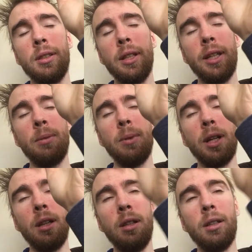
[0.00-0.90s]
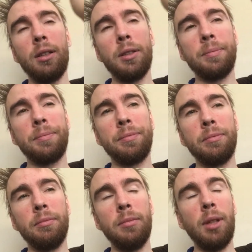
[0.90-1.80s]
Like when I look
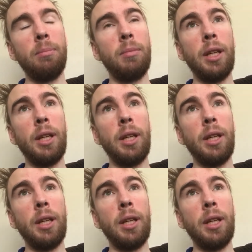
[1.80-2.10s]
um,